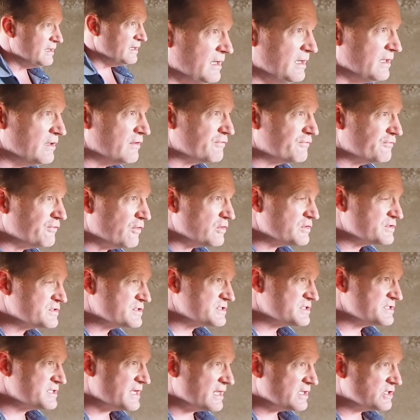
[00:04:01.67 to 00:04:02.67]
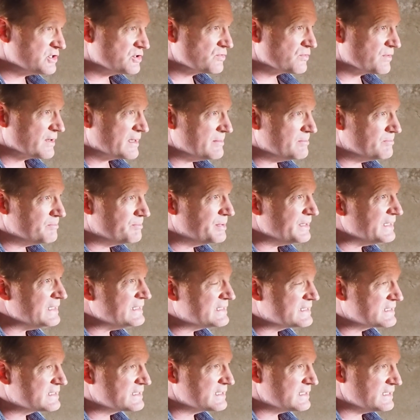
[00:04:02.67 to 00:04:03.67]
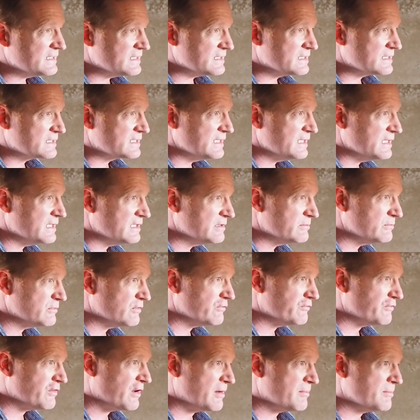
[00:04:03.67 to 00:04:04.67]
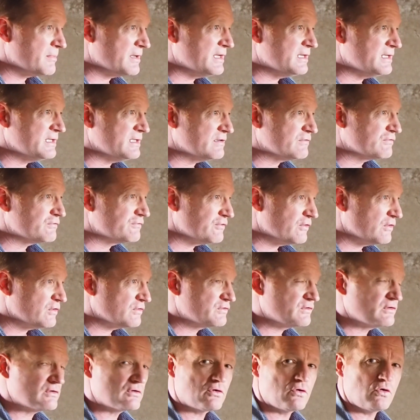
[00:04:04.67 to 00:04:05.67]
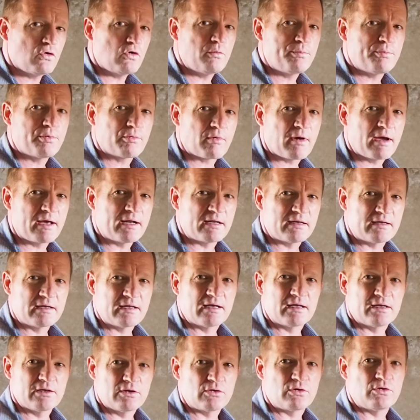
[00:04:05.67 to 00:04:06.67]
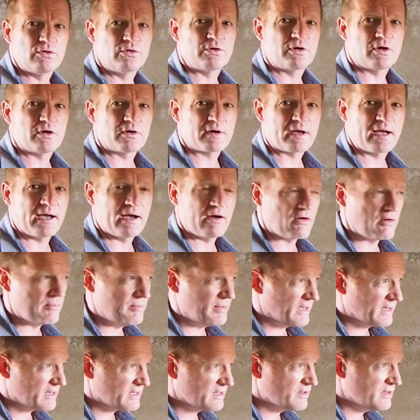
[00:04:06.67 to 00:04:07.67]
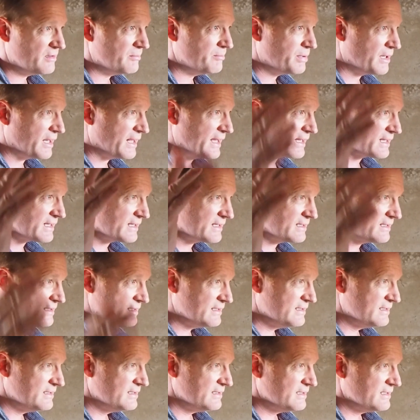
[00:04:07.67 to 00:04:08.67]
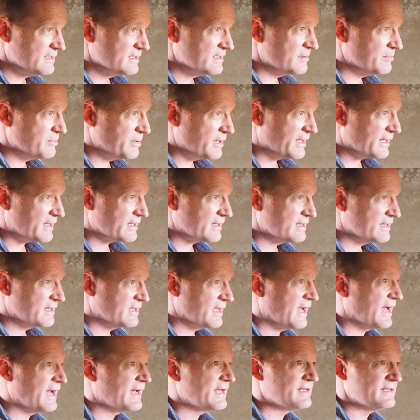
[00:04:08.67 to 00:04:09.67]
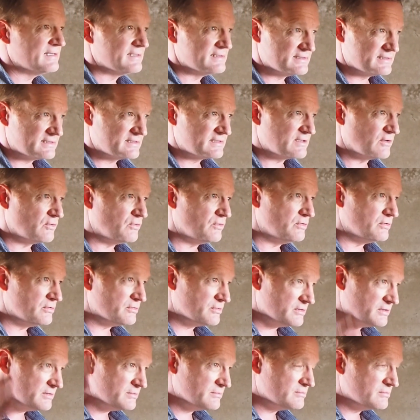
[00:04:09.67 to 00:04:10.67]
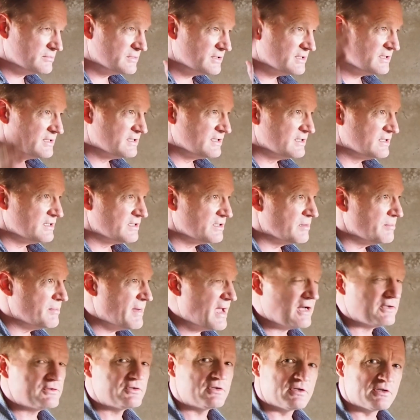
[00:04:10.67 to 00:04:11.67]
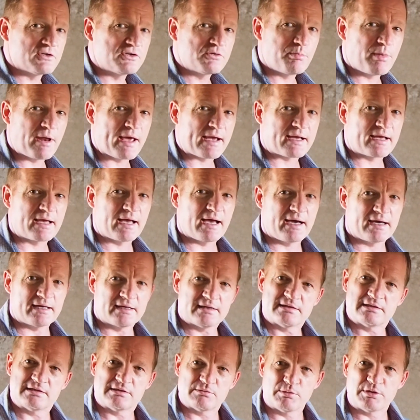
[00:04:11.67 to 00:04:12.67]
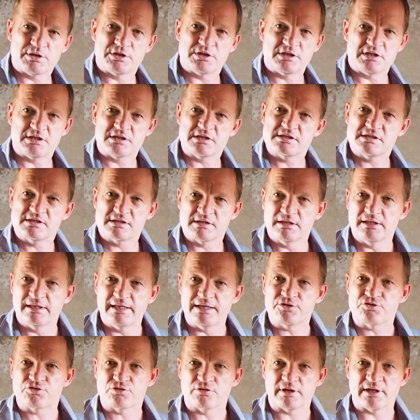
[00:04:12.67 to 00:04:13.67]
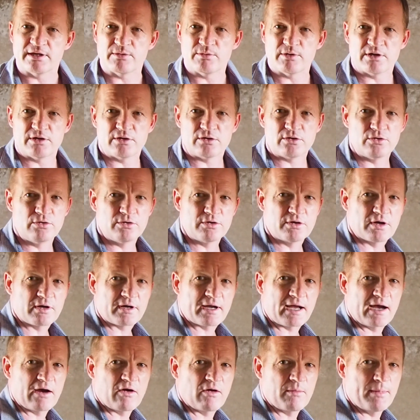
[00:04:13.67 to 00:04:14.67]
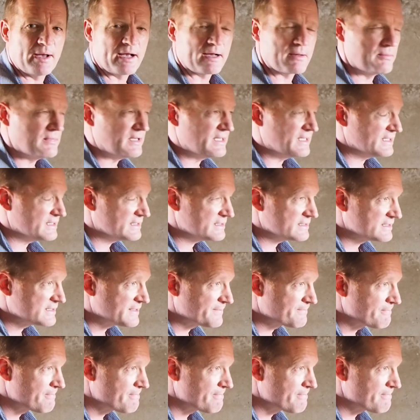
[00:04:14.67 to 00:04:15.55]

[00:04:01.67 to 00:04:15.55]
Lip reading: In the first century BC, the Kingdom of Armenia first incorporated Nagorno-Karabakh, the Black Gardens, the mountainous Black Gardens, which is literally what Nagorno-Karabakh means.